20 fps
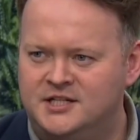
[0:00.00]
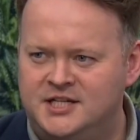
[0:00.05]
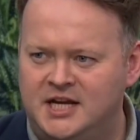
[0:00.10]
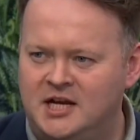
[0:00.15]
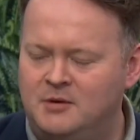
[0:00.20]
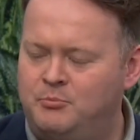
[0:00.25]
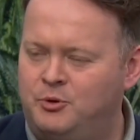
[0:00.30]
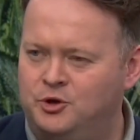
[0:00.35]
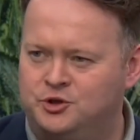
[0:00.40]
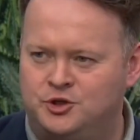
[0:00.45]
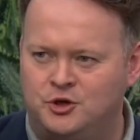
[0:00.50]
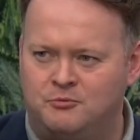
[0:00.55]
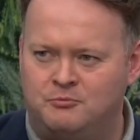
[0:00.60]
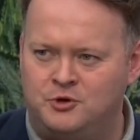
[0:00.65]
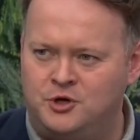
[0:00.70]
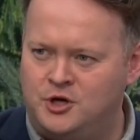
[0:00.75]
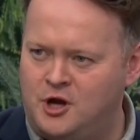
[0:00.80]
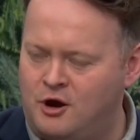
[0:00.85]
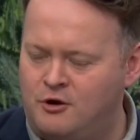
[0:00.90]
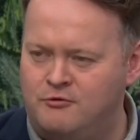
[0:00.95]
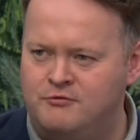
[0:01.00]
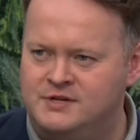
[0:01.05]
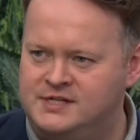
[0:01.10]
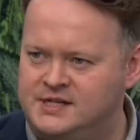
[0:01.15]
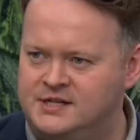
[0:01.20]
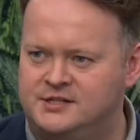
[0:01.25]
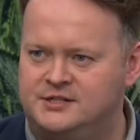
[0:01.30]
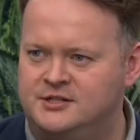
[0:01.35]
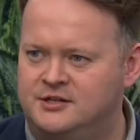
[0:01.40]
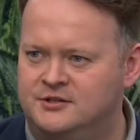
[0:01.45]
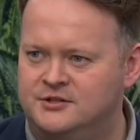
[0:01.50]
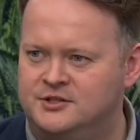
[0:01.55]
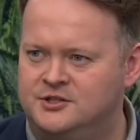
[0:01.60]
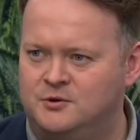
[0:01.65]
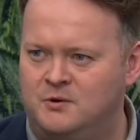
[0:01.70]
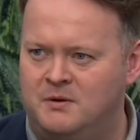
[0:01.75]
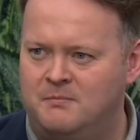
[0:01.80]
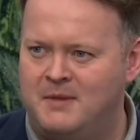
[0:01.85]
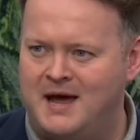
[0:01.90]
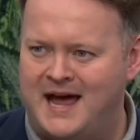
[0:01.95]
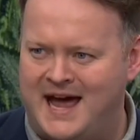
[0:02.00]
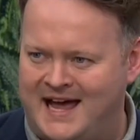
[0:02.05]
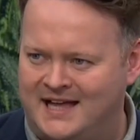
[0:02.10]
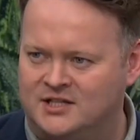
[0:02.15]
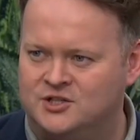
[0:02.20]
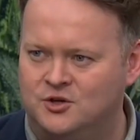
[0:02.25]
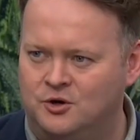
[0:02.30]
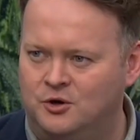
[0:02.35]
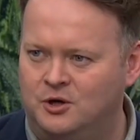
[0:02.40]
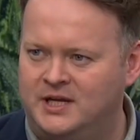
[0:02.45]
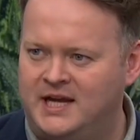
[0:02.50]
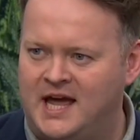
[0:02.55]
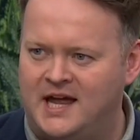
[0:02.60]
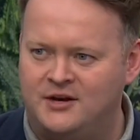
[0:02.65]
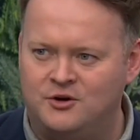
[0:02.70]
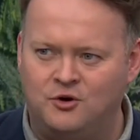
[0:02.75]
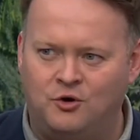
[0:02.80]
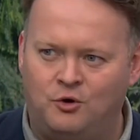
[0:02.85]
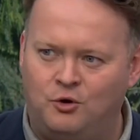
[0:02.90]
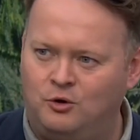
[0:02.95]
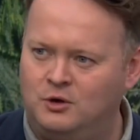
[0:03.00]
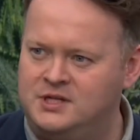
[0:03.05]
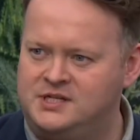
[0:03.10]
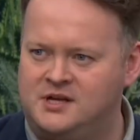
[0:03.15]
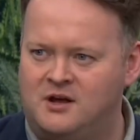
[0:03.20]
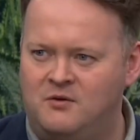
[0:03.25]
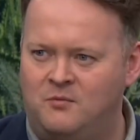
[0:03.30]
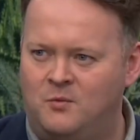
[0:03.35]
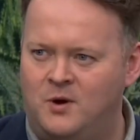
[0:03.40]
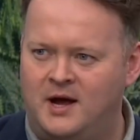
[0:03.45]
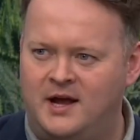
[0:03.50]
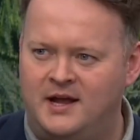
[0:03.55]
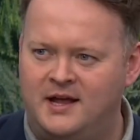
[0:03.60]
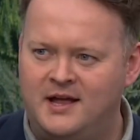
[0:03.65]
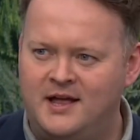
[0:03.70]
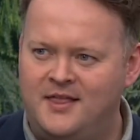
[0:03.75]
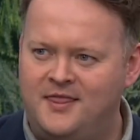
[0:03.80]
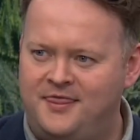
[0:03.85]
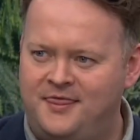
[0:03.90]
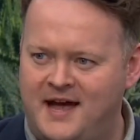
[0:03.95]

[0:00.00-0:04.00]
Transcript: Ding put up no resistance to him at all. He had it all his own way.